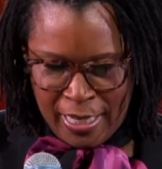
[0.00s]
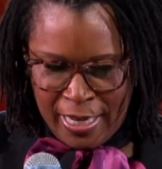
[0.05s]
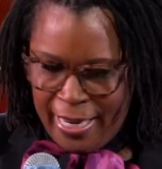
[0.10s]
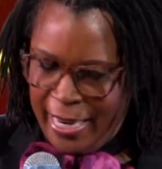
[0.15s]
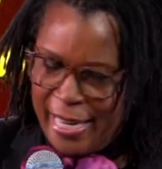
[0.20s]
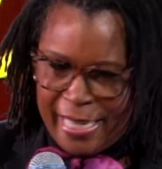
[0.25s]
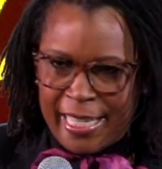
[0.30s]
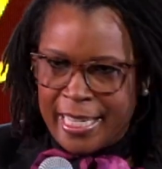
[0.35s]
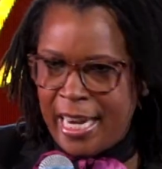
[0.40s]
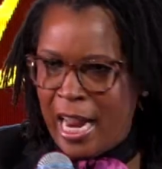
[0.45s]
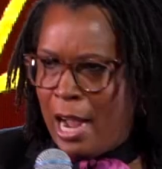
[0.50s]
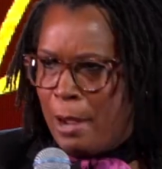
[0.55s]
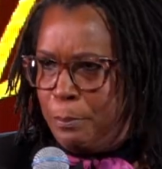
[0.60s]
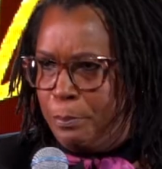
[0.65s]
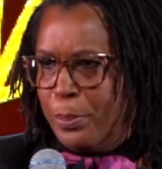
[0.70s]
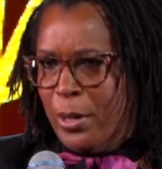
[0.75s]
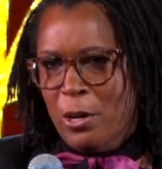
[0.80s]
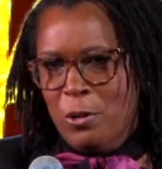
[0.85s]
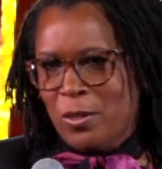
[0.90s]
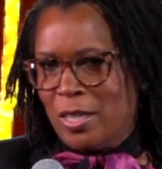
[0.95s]
It's not
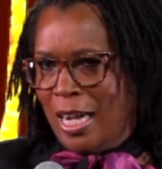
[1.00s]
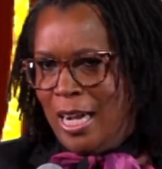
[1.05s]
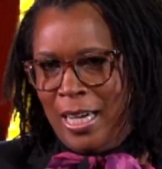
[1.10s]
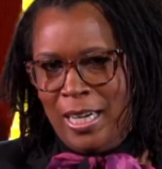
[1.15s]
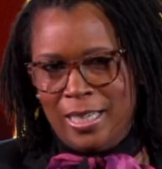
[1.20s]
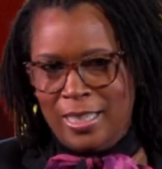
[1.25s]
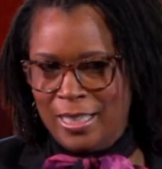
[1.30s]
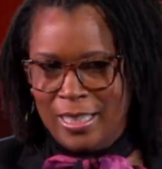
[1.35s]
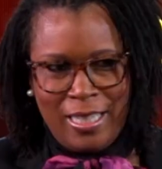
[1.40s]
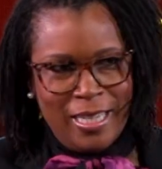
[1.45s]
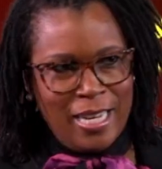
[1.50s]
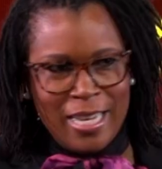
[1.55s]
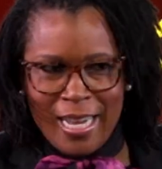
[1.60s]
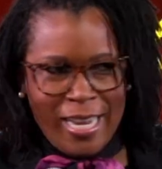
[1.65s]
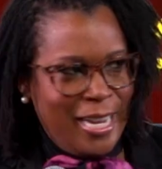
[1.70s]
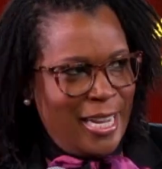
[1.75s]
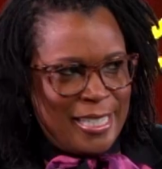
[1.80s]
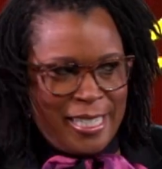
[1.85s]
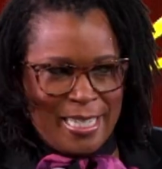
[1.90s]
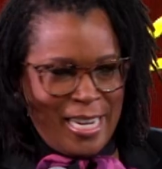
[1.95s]
Buddha.
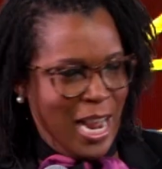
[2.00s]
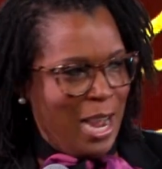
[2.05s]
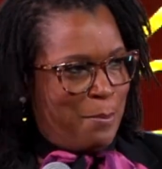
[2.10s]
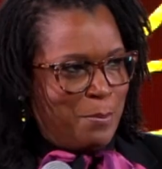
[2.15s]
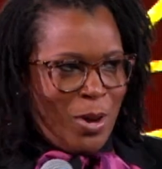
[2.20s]
It's not